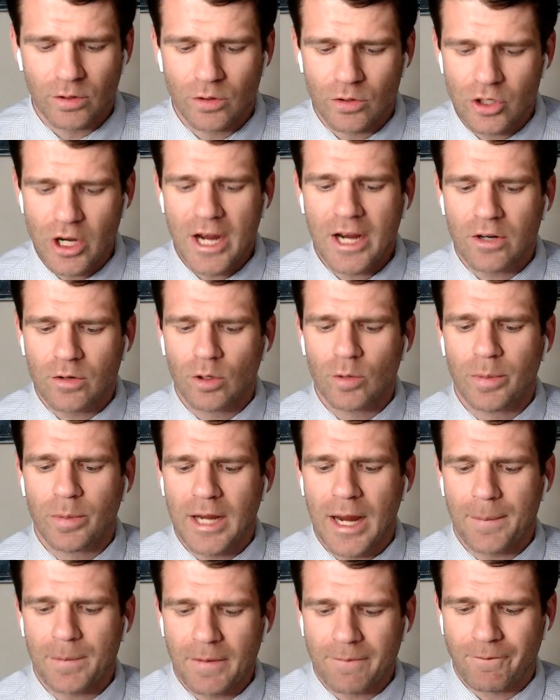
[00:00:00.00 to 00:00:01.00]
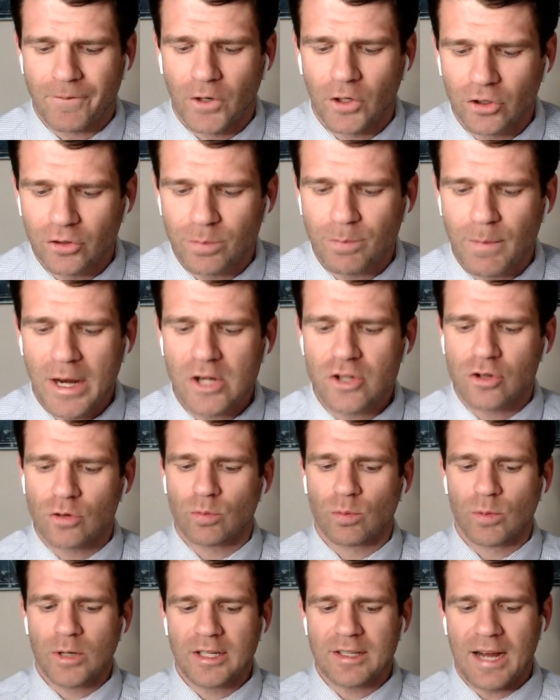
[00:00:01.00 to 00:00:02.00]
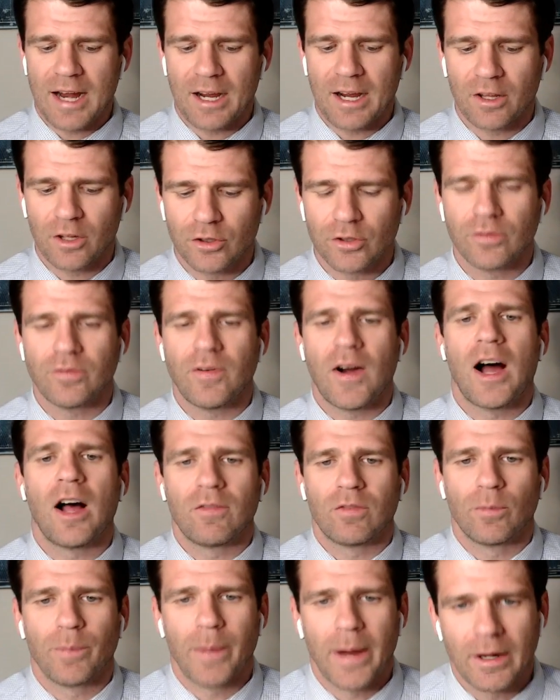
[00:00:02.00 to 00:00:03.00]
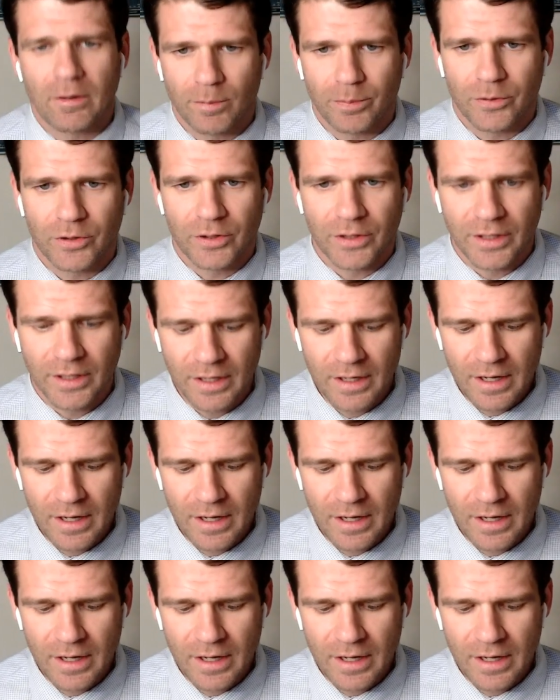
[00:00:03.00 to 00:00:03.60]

J. Crew became the first major retailer to file for bankruptcy.